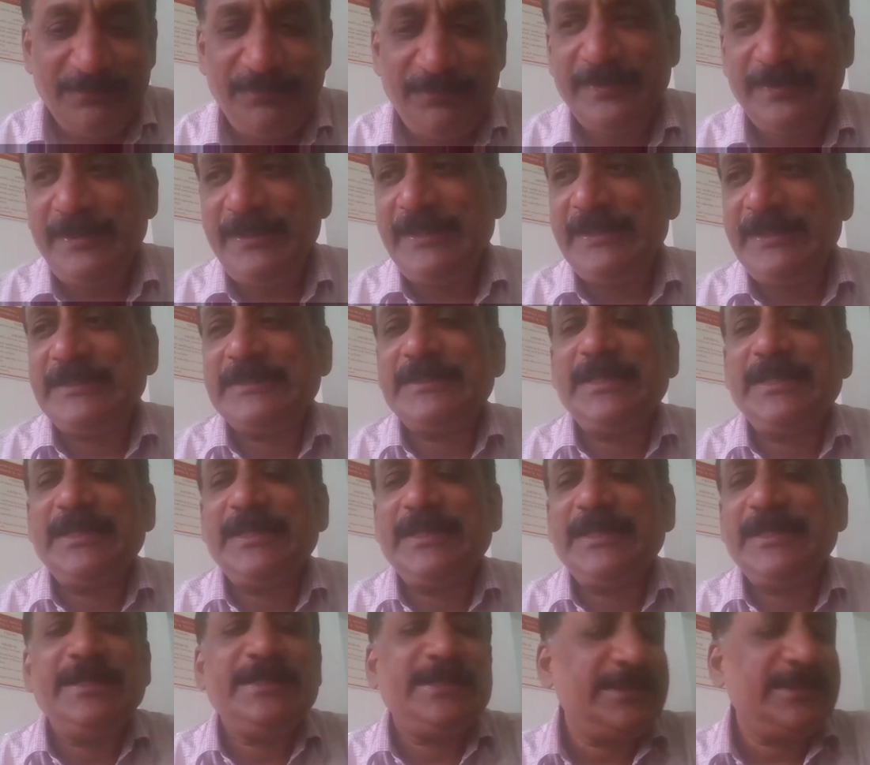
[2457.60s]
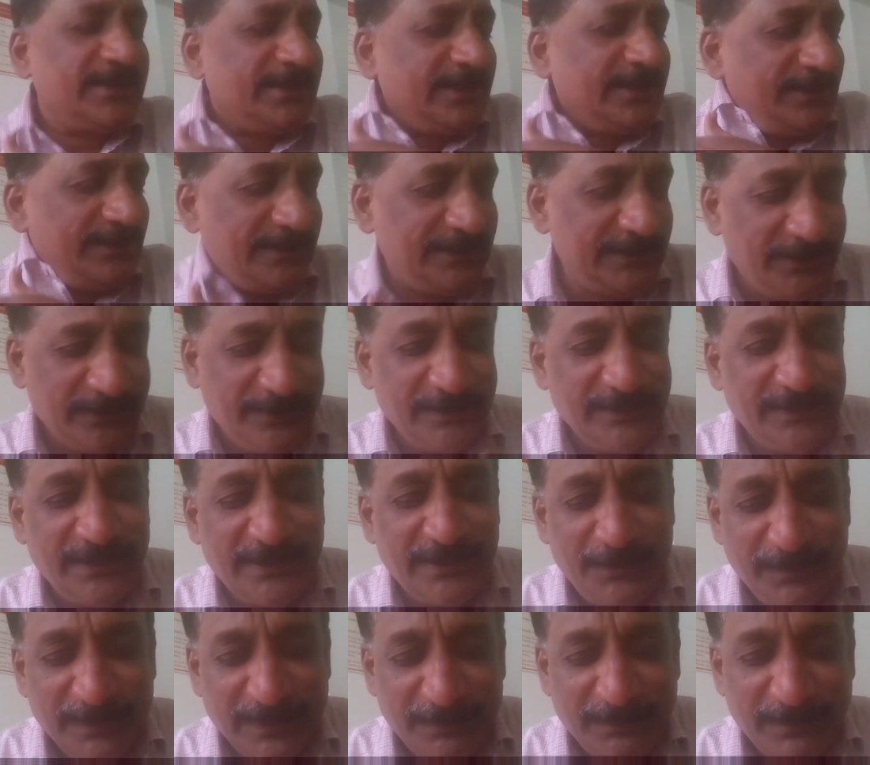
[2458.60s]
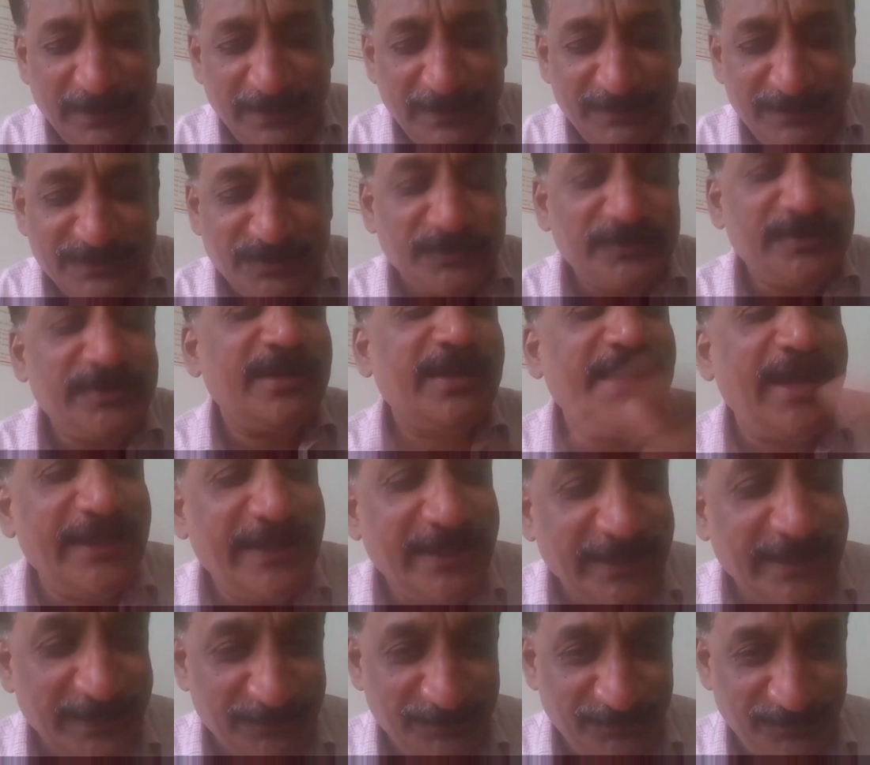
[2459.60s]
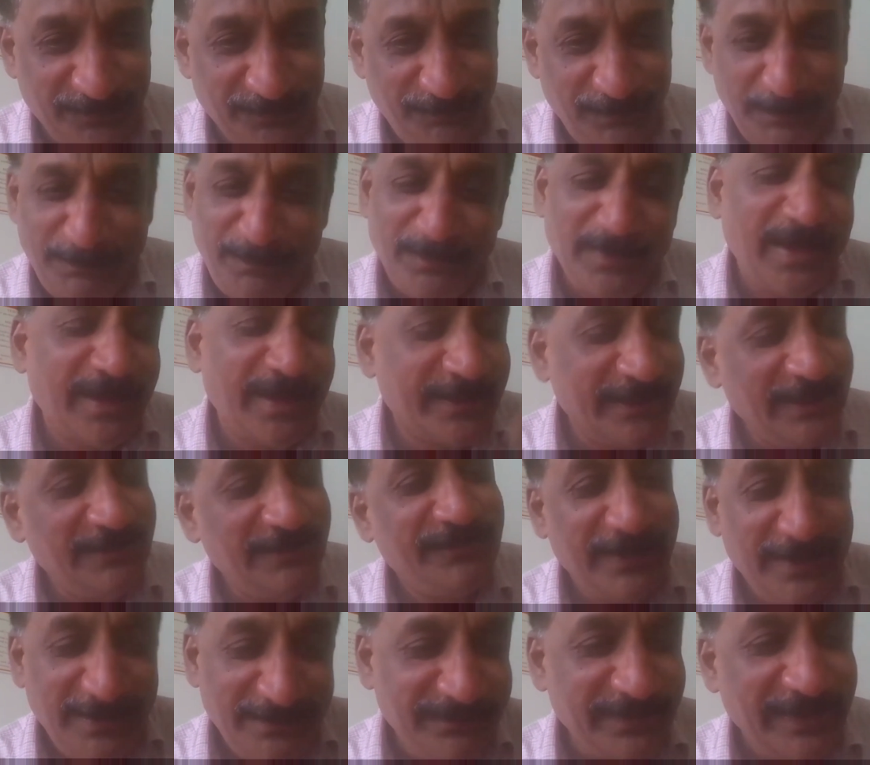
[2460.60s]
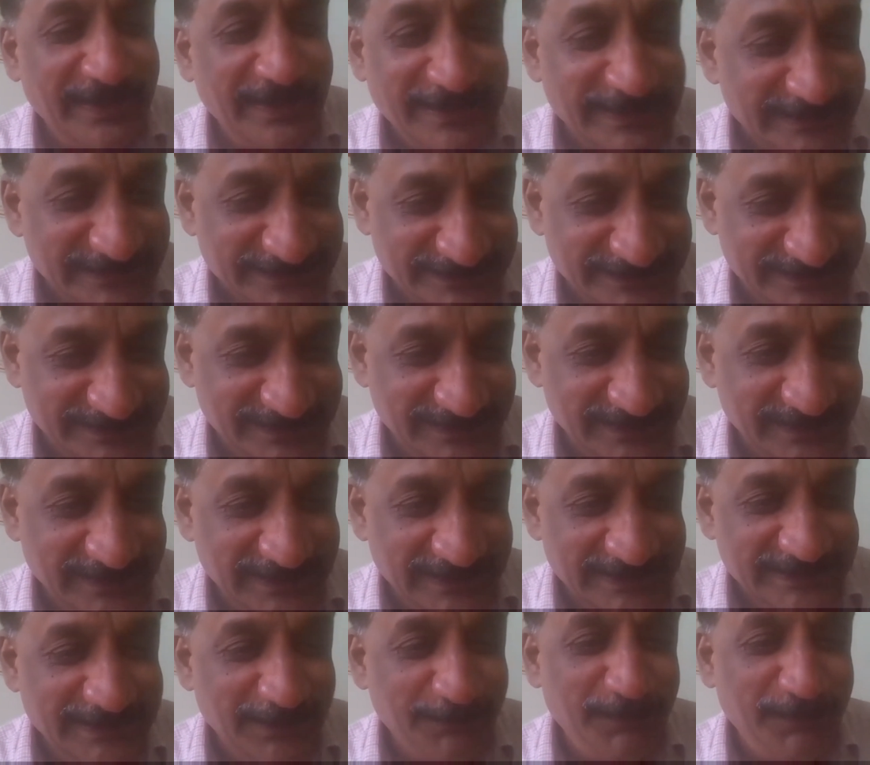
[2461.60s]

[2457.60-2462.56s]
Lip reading: a thing, it's like education has become kind of a social gathering. People are there for different reasons. Some